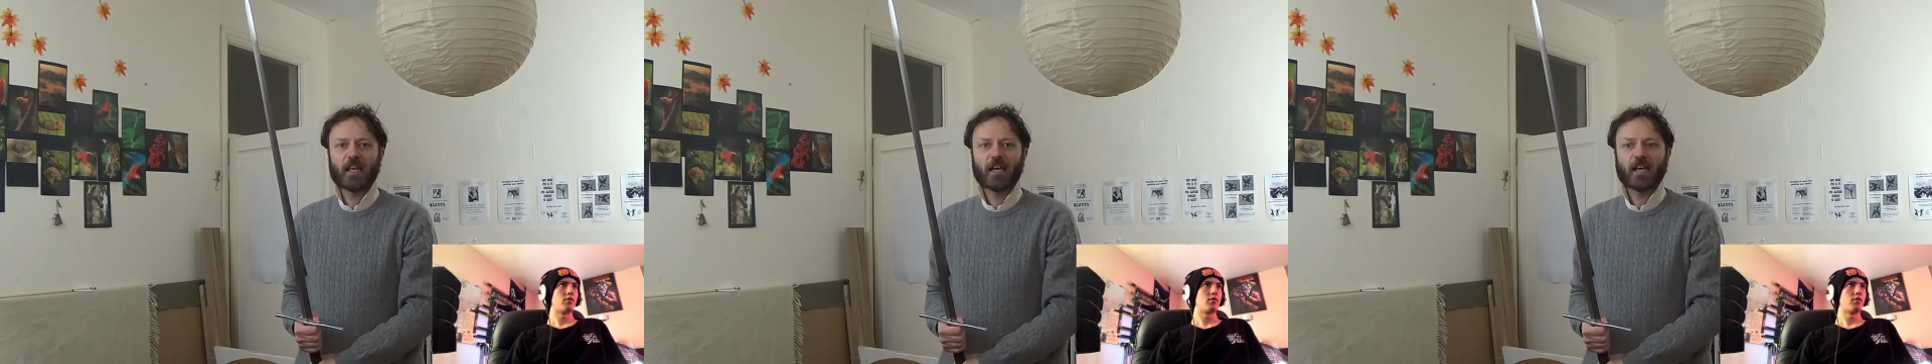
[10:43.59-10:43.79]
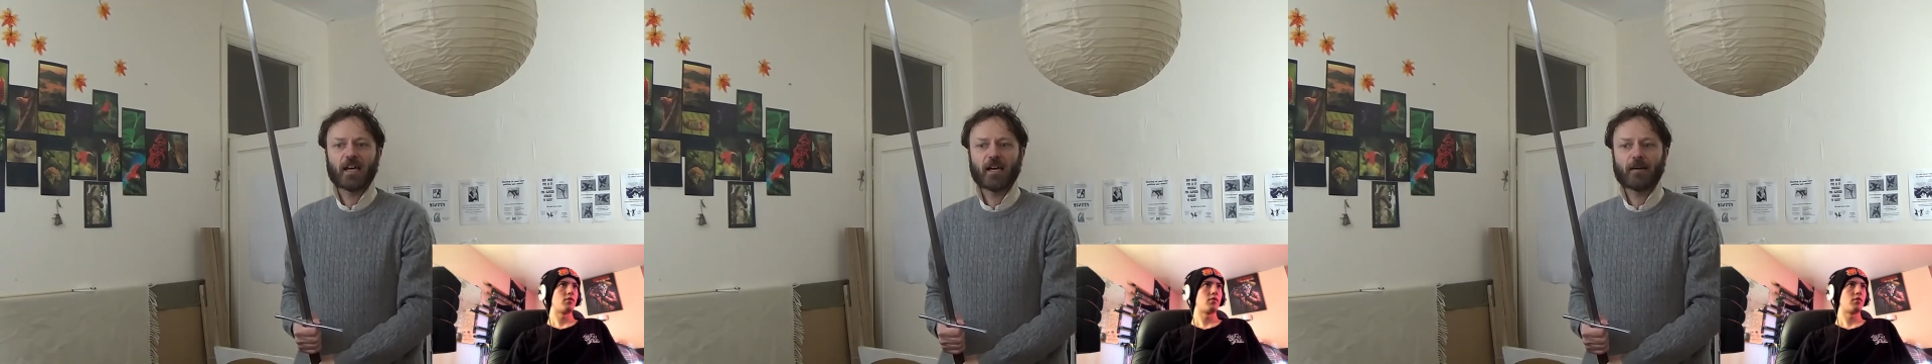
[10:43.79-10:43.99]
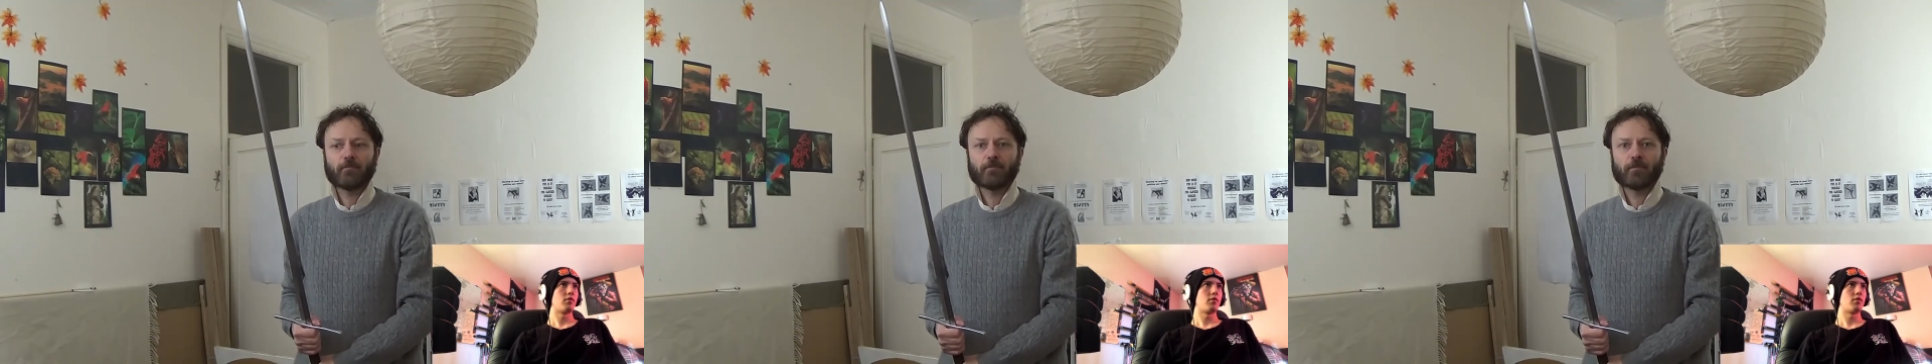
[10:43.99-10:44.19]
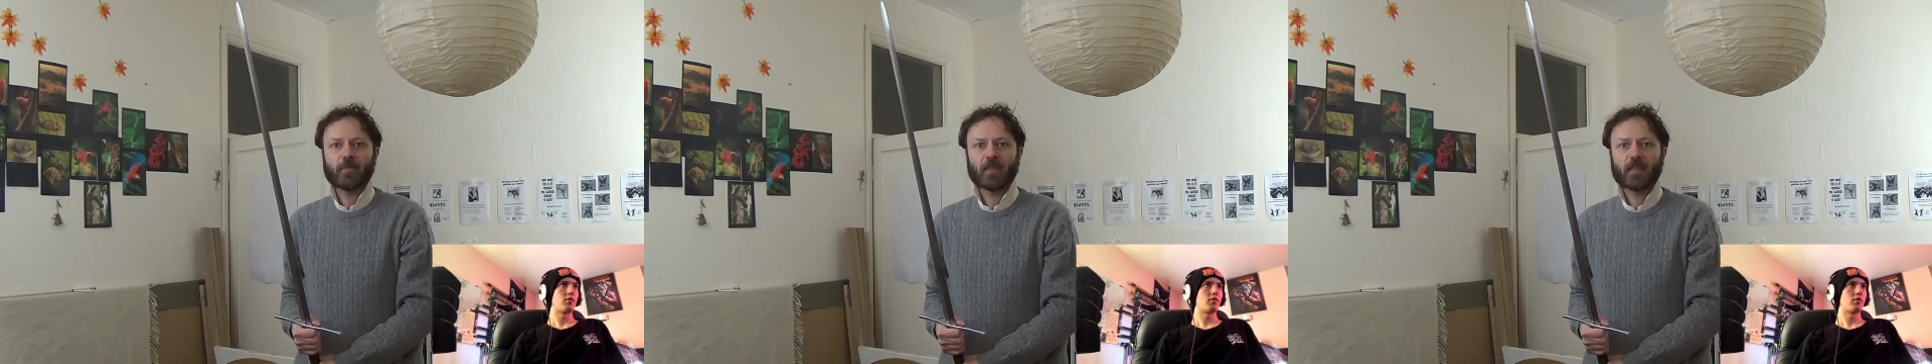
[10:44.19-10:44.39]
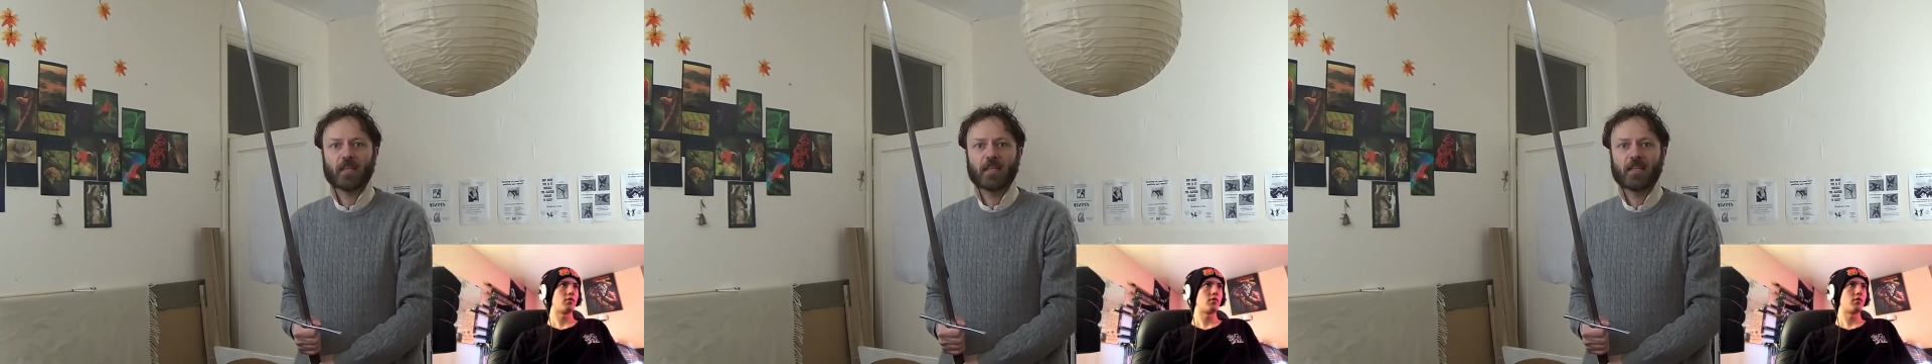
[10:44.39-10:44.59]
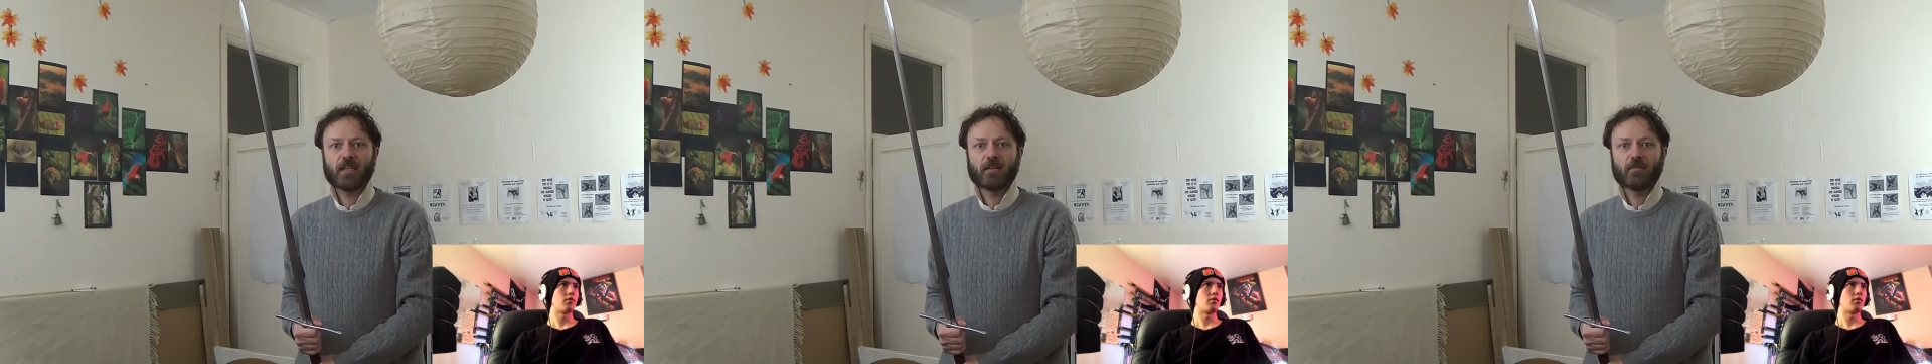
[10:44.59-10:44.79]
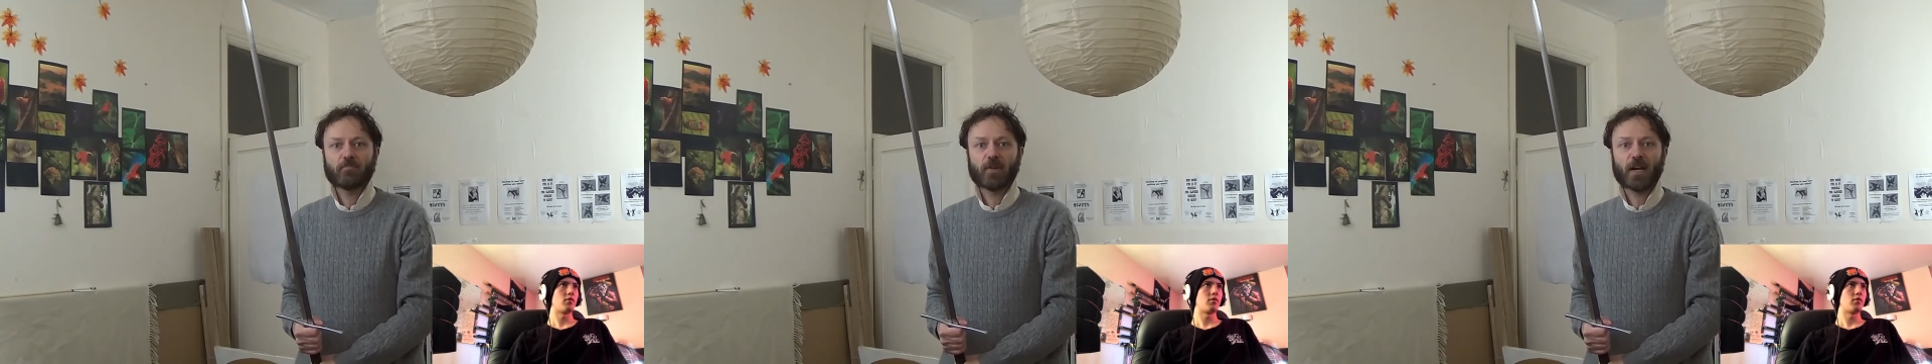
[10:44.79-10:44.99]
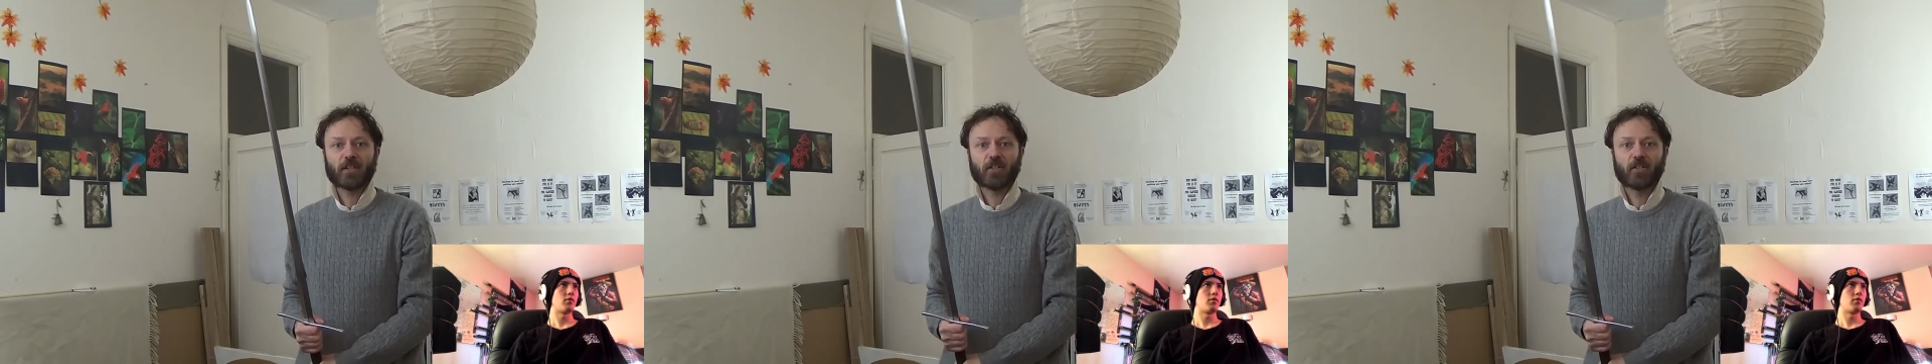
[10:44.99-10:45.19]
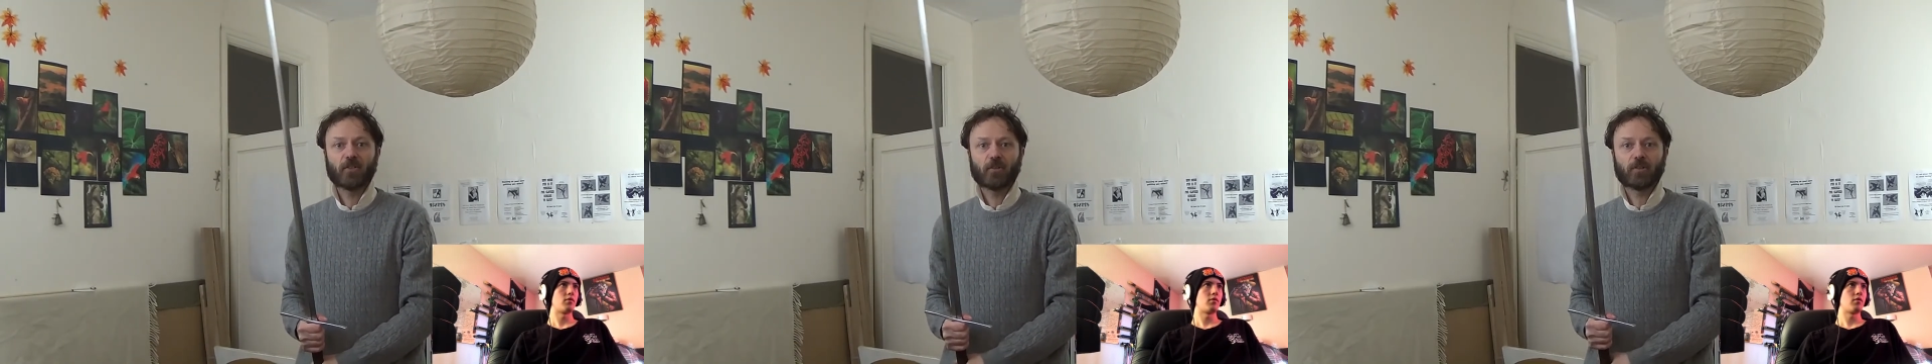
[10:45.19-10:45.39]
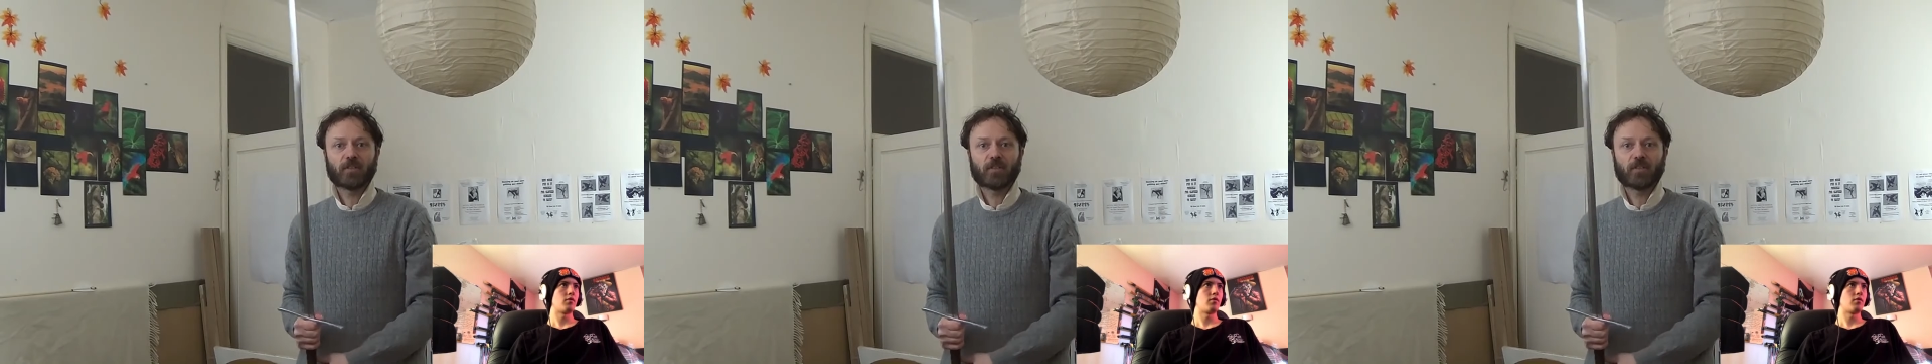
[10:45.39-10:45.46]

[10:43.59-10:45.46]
the practical